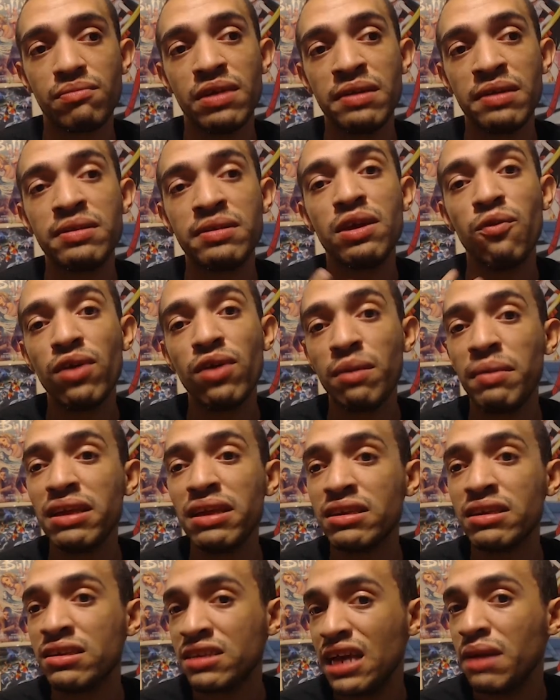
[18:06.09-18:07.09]
if they want to
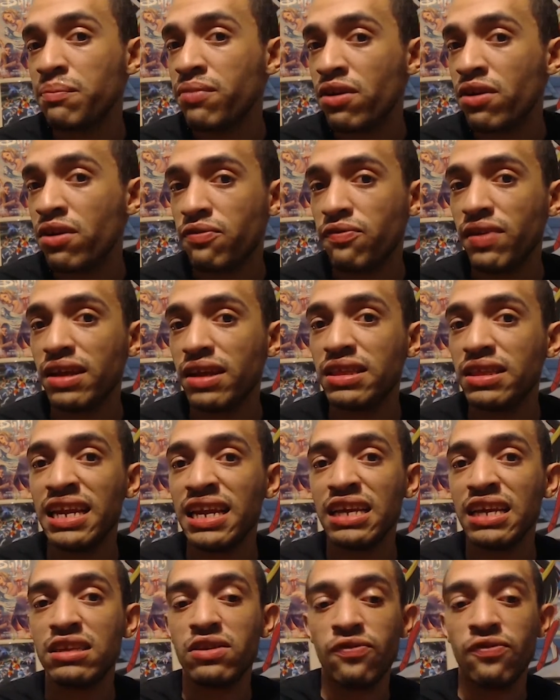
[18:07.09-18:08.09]
make this game perfect, they
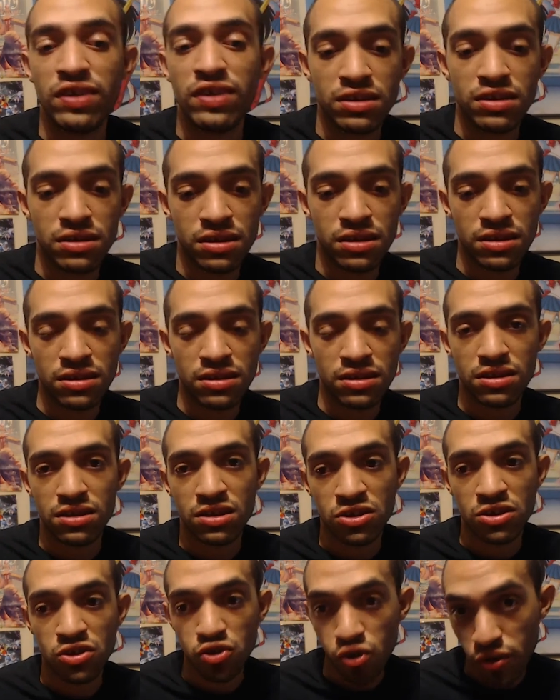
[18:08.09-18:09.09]
need to fix up the
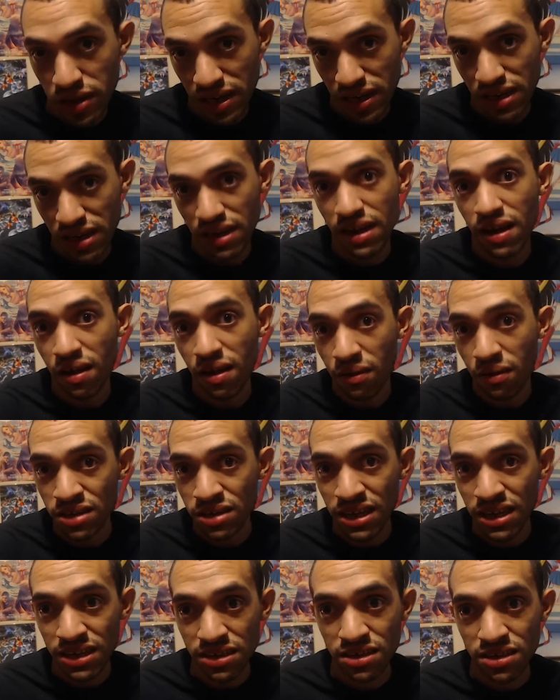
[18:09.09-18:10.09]
story.
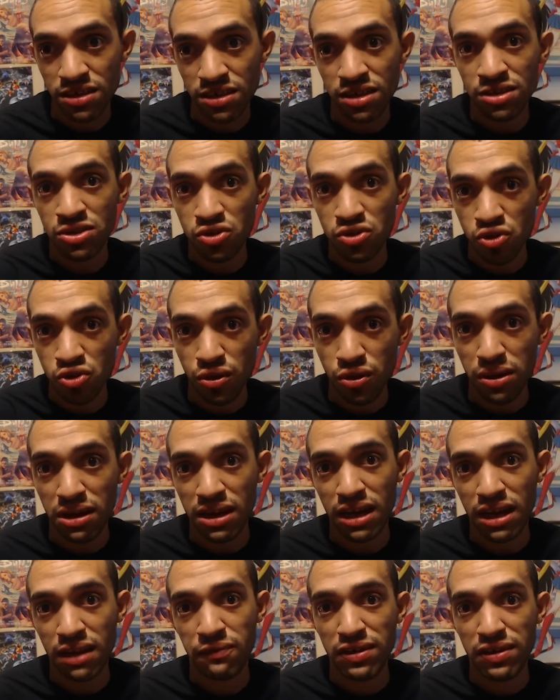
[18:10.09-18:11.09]
The story,
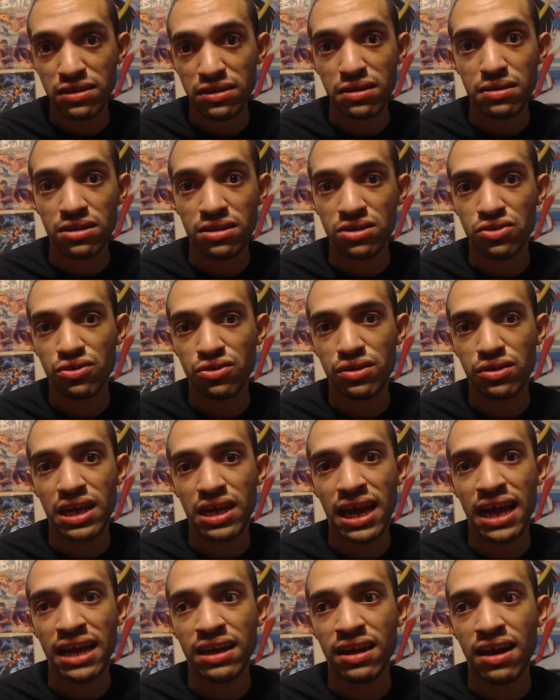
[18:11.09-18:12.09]
like, fix up the story
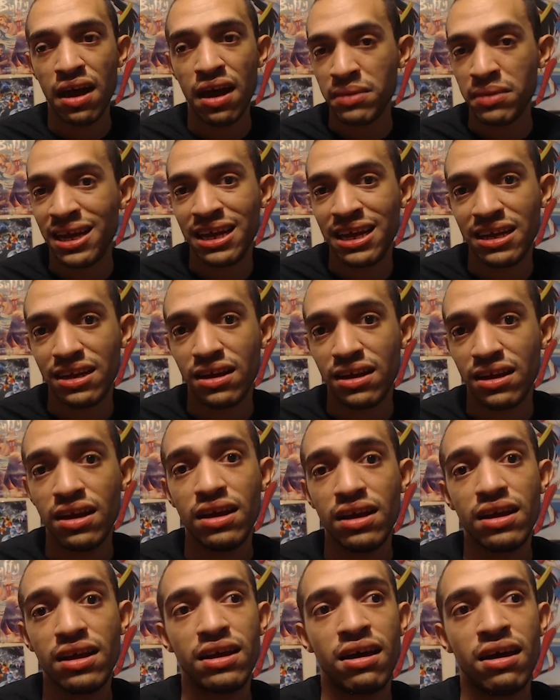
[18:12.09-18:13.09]
and update it.
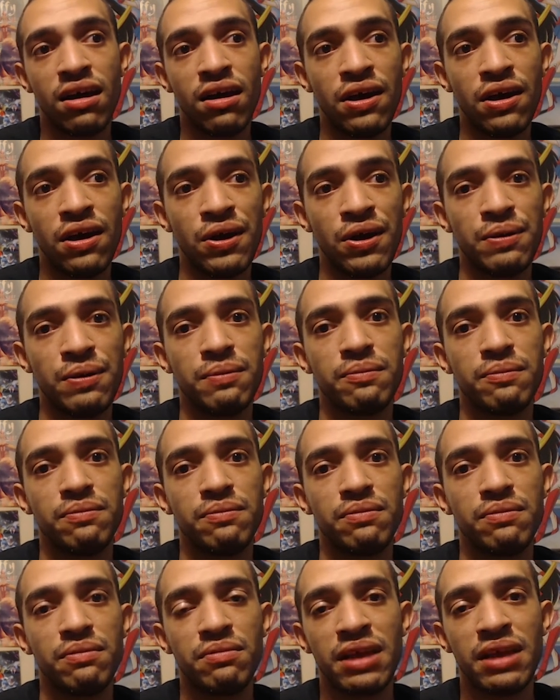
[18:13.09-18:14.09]

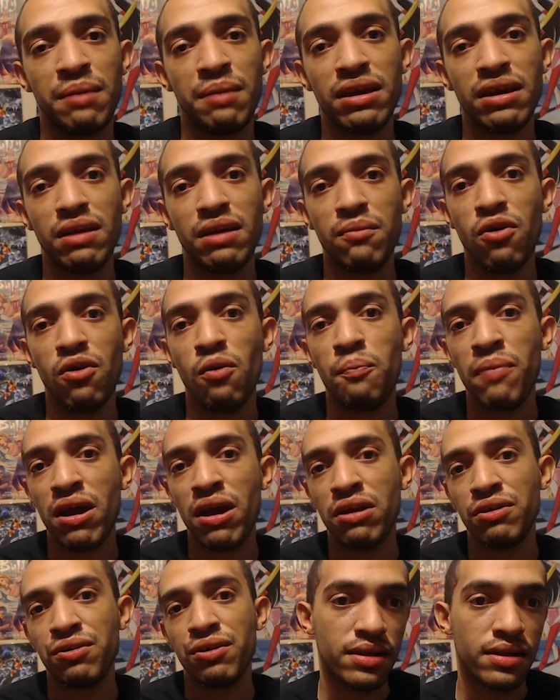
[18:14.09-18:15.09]
Like, make it more
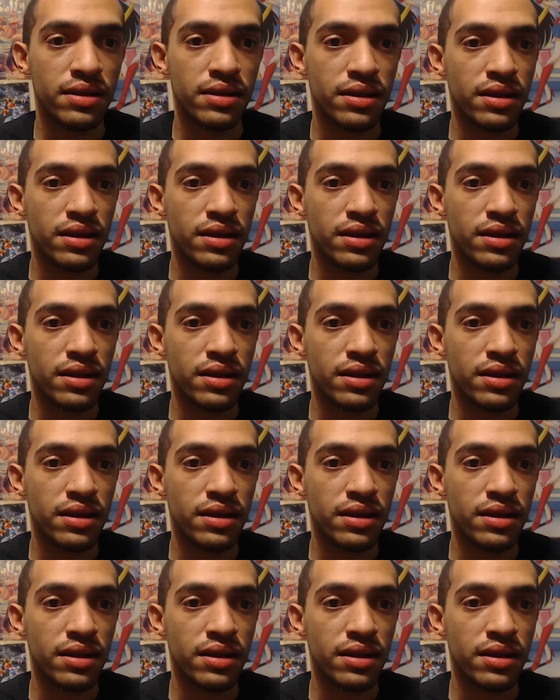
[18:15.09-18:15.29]
better.